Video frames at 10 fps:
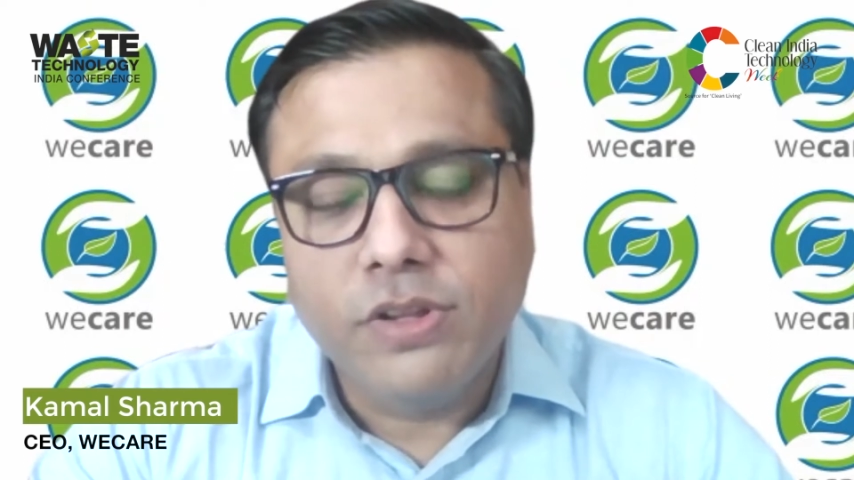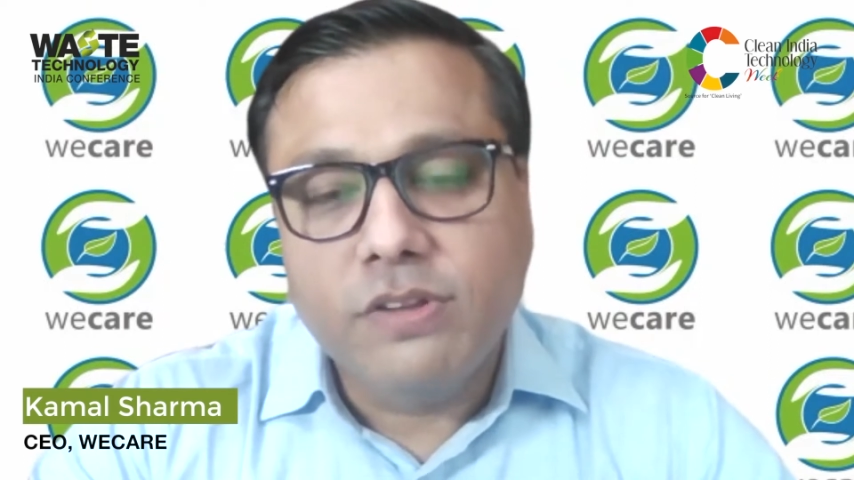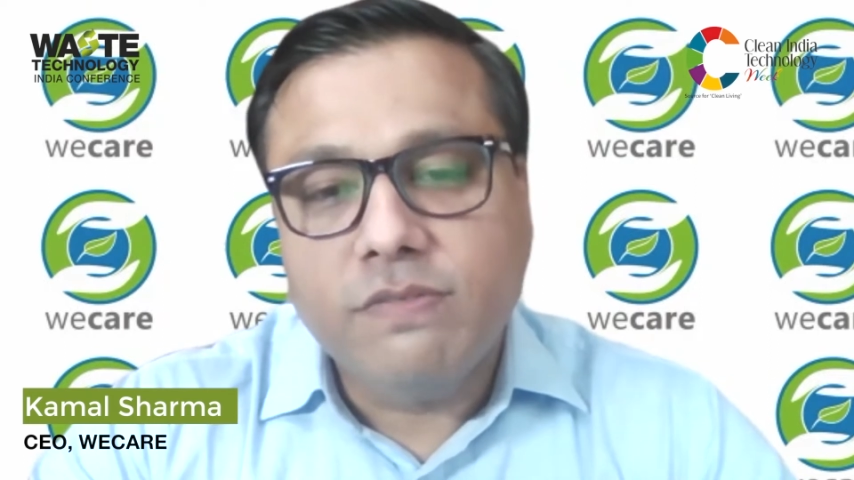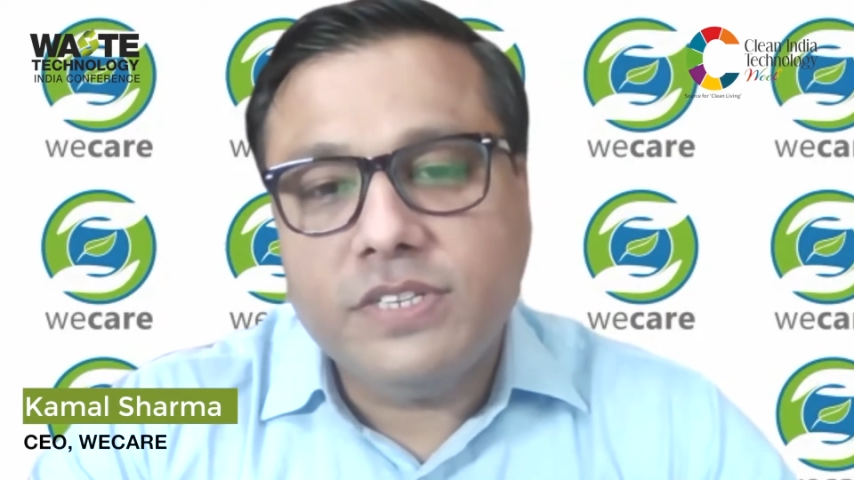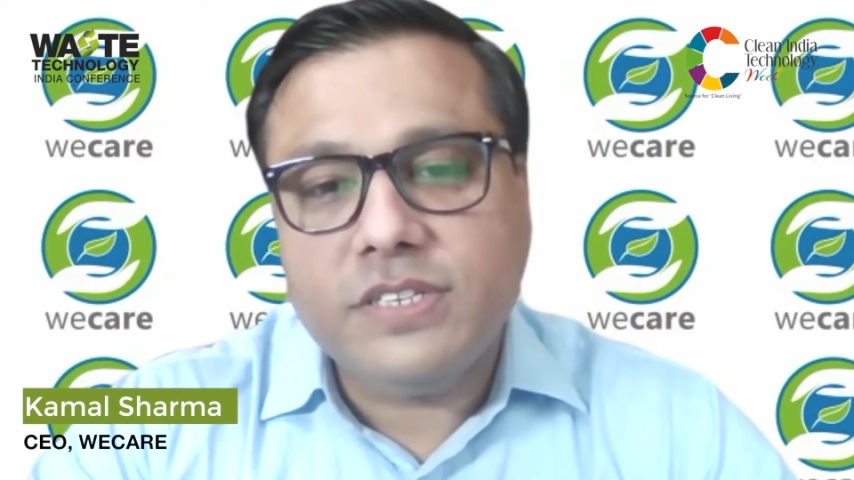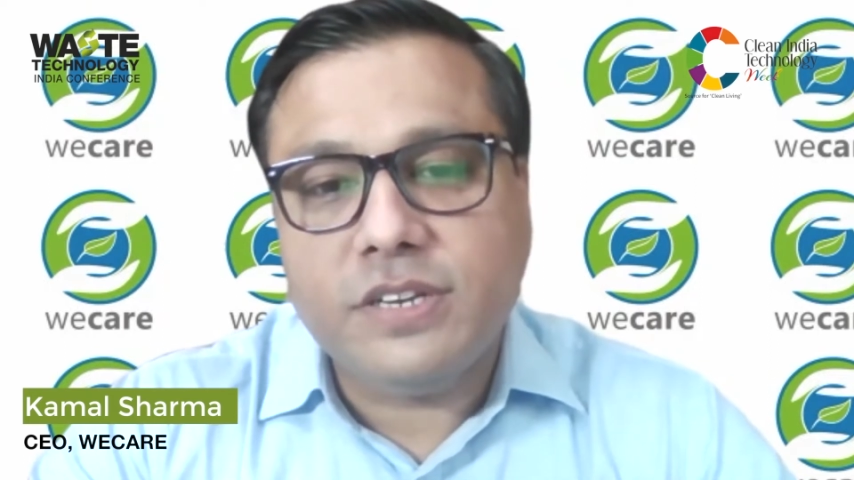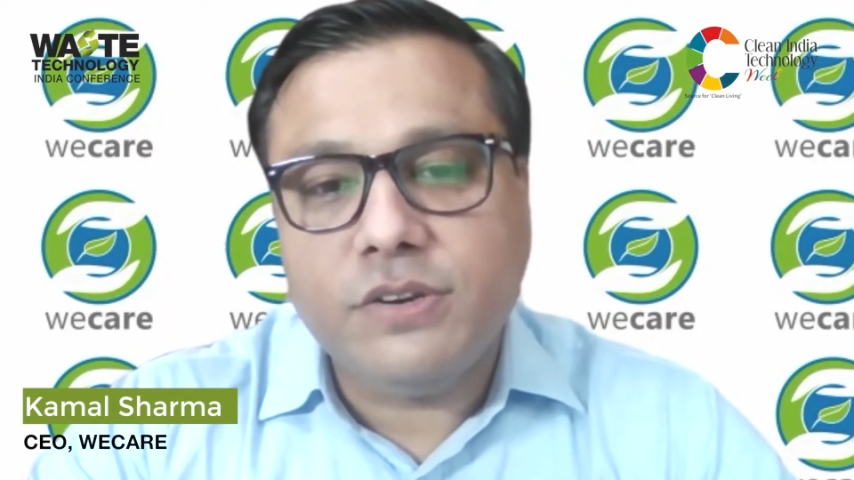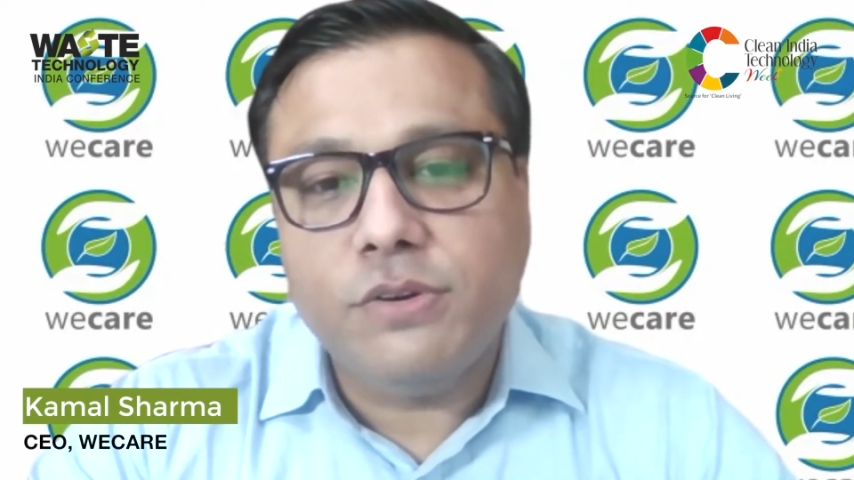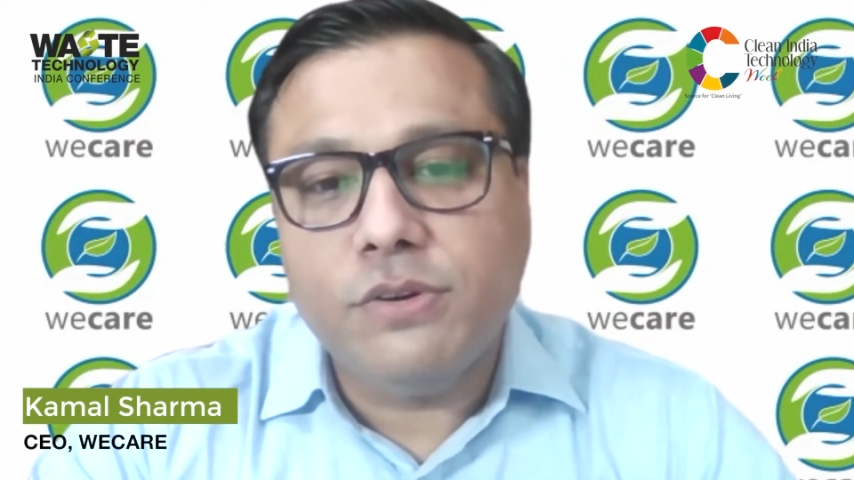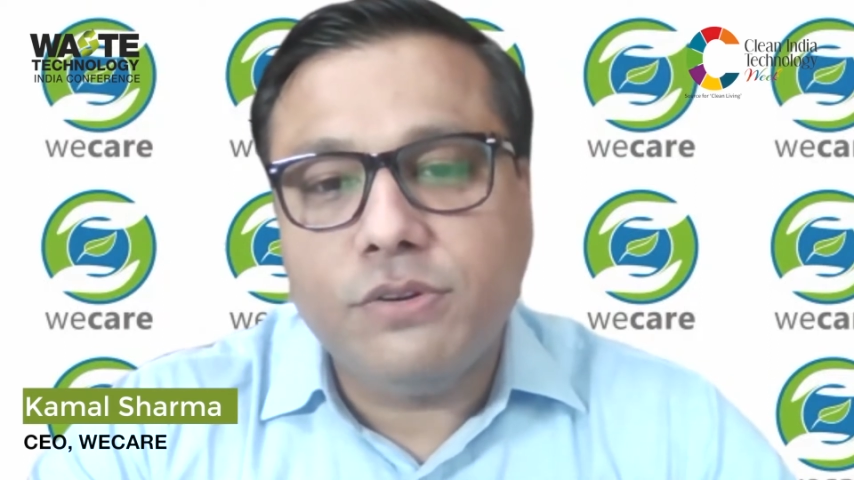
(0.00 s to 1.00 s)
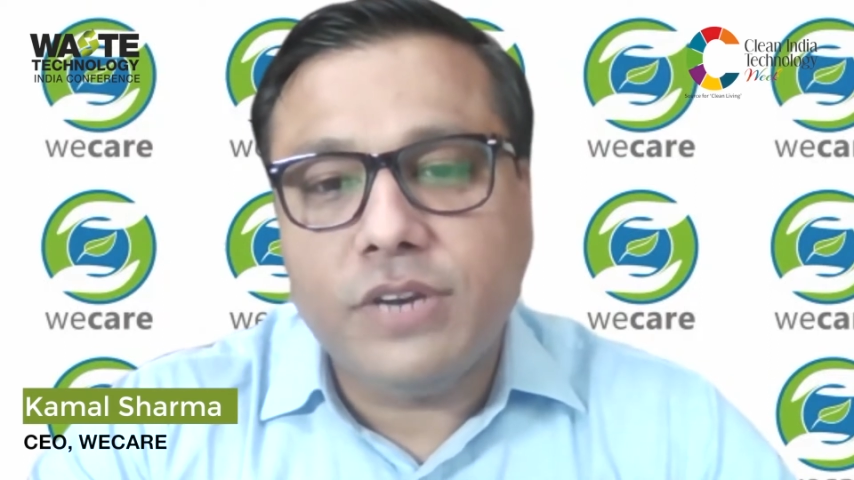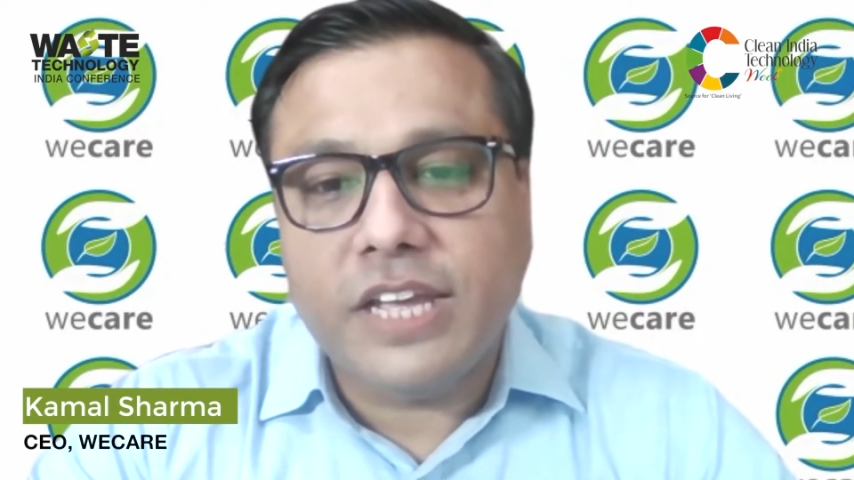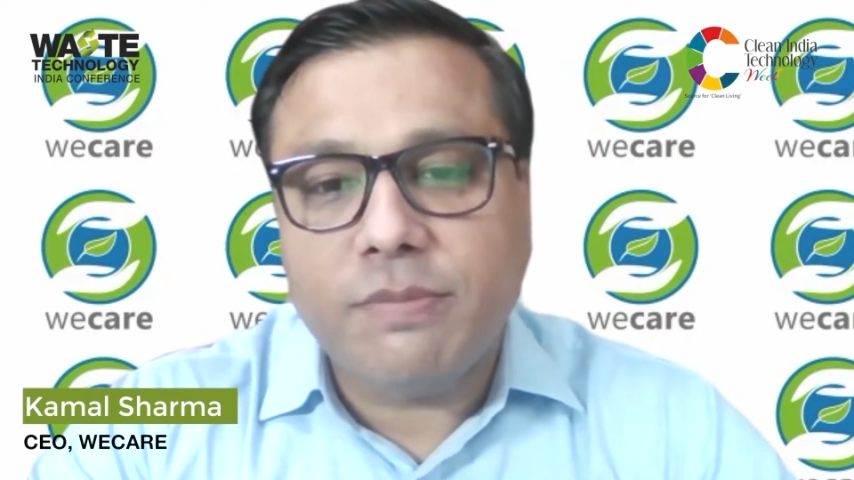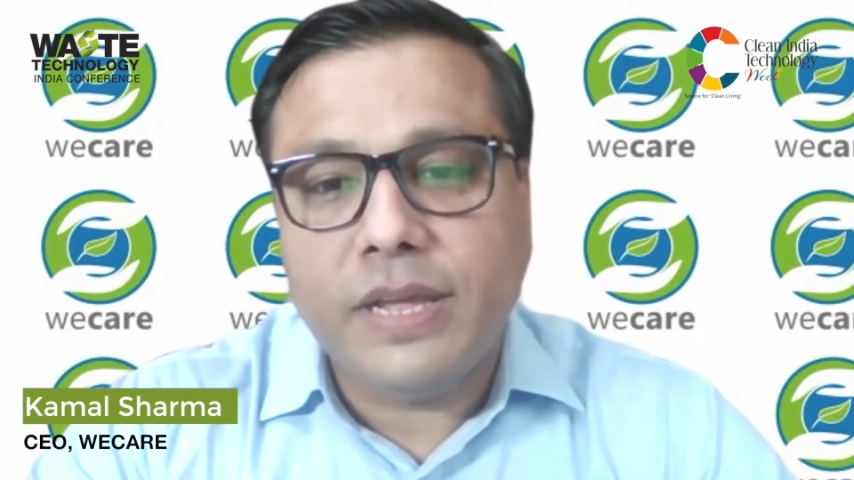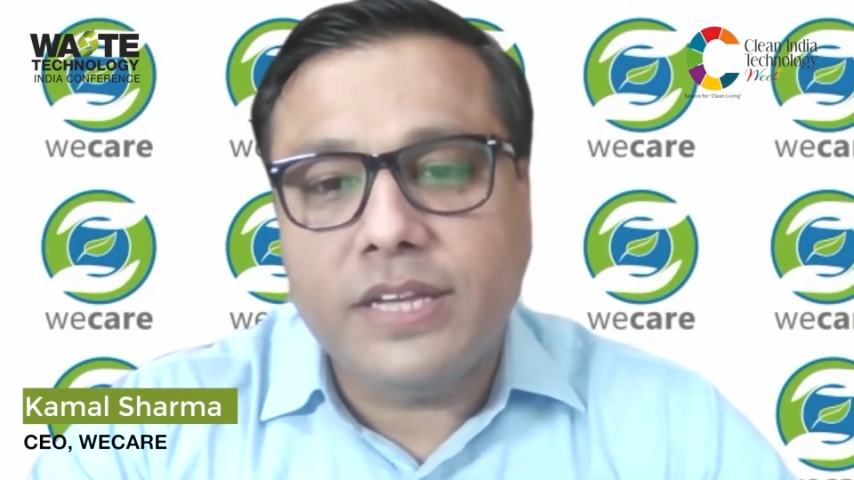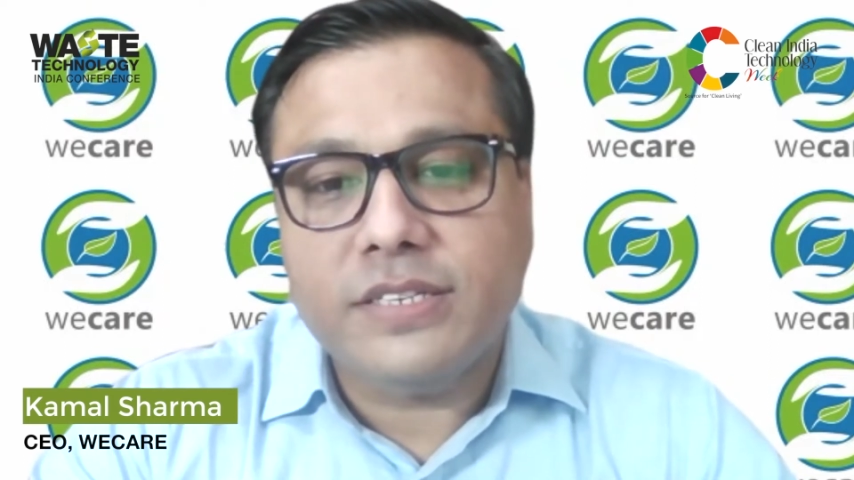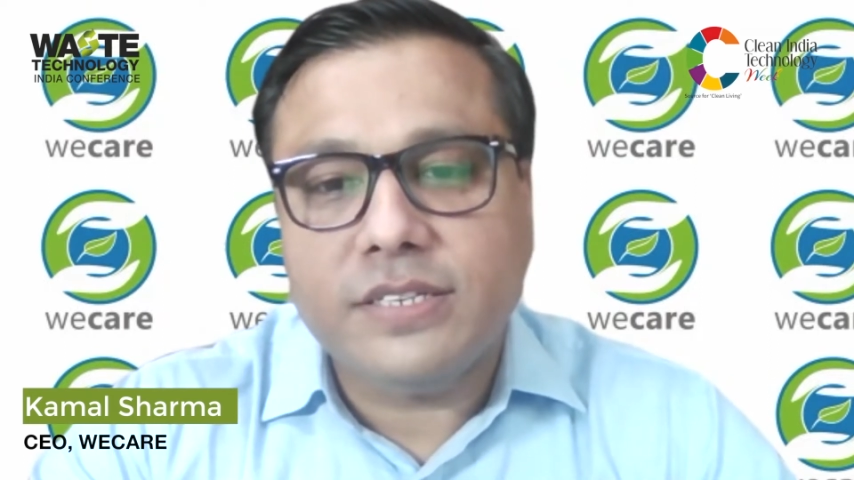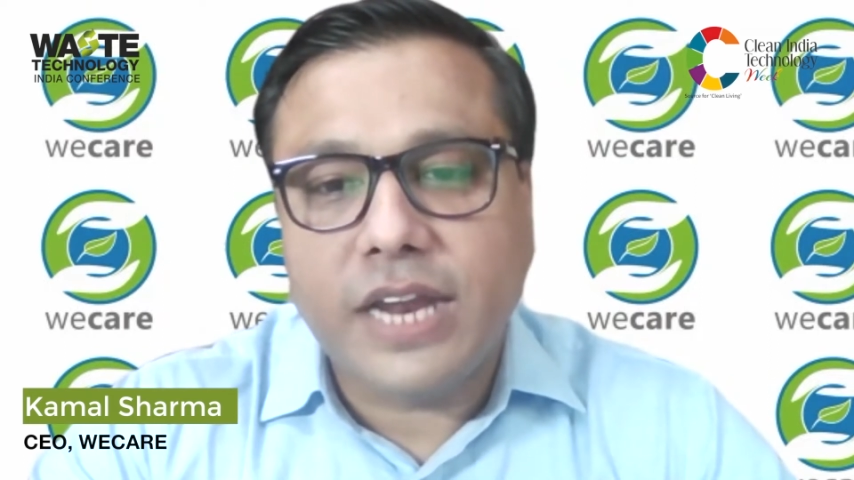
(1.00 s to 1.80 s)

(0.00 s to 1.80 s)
which is scheduled to take place